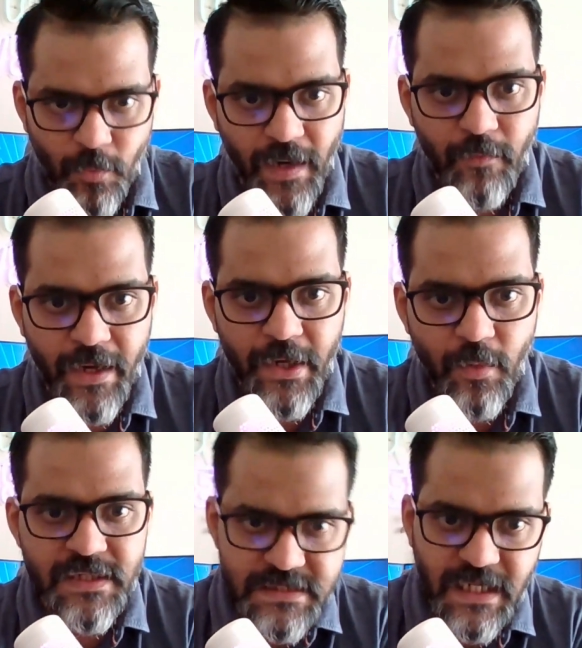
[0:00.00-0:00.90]
so why, why
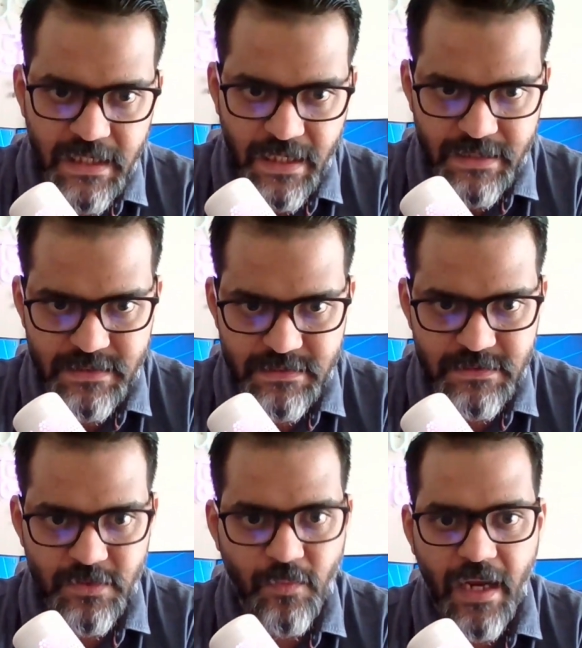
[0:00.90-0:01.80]
do you want to study that
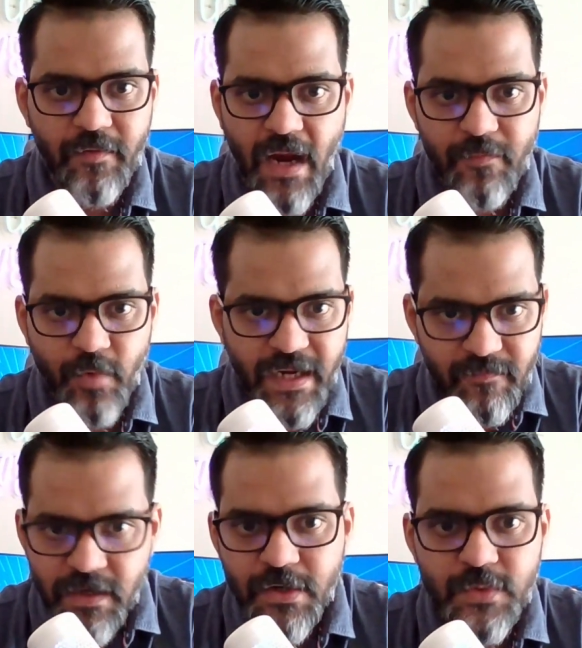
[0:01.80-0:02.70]
so I, I would
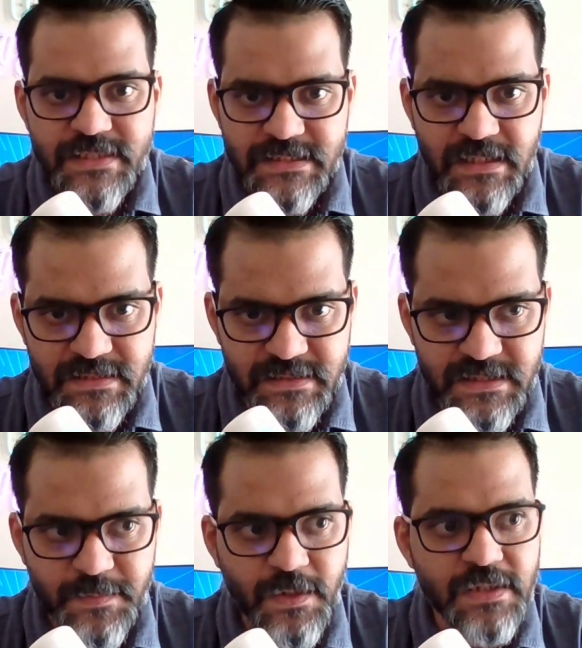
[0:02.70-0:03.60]
never do such a
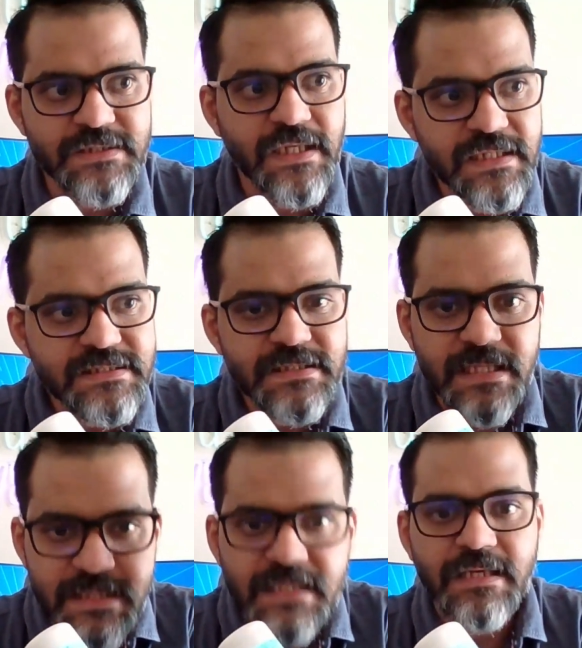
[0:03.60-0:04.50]
research because there is
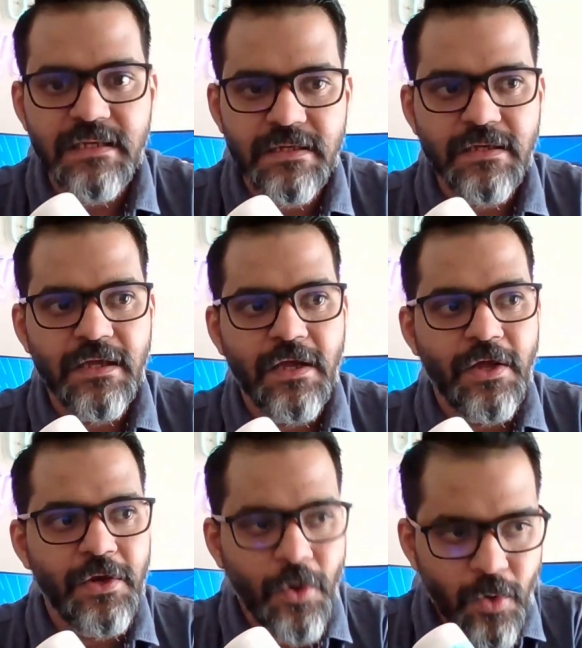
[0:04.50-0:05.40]
nothing
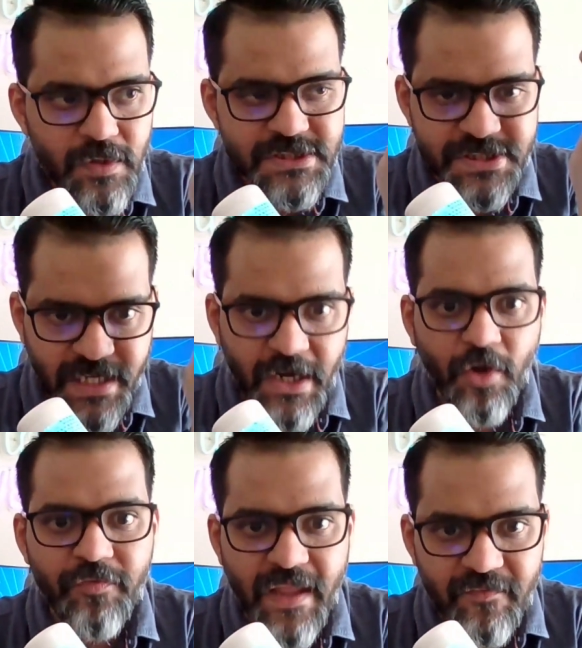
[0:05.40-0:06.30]
no
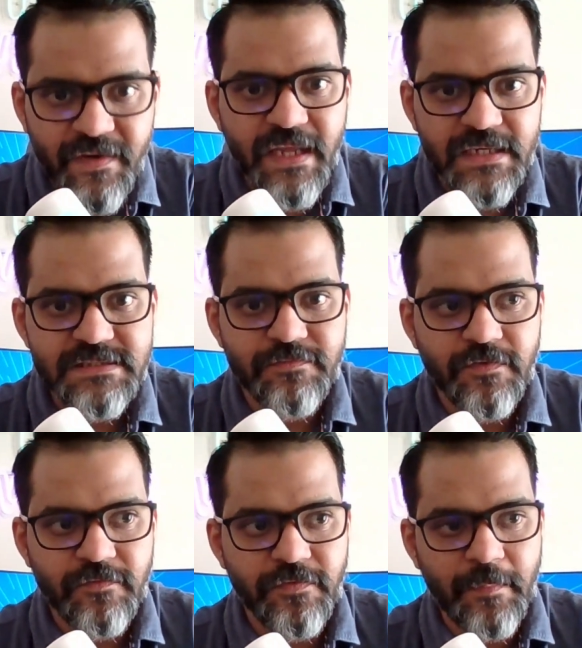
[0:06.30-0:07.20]
shred of
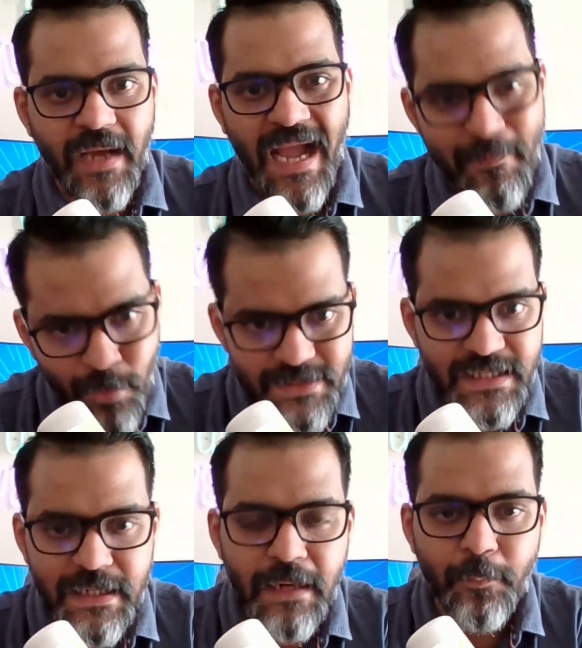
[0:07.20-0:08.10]
evidence from a
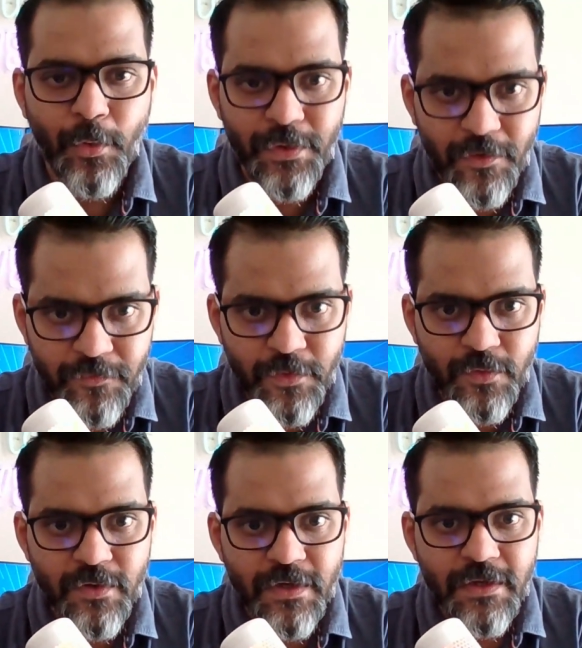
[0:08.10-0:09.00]
hypothetical point of
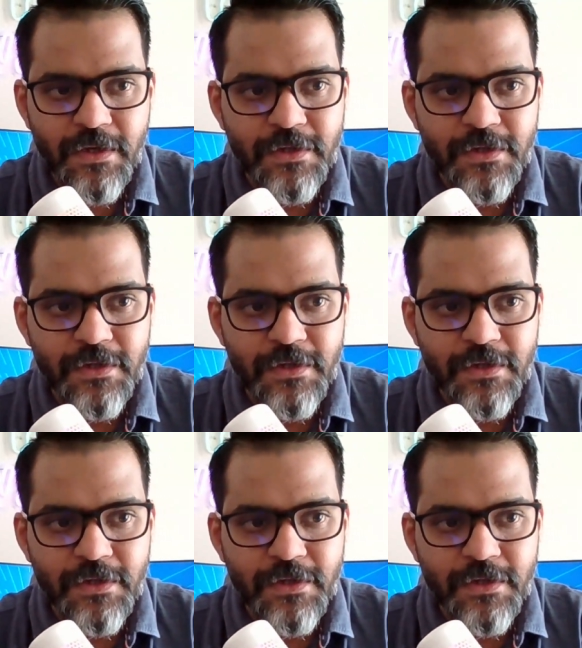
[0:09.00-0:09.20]
view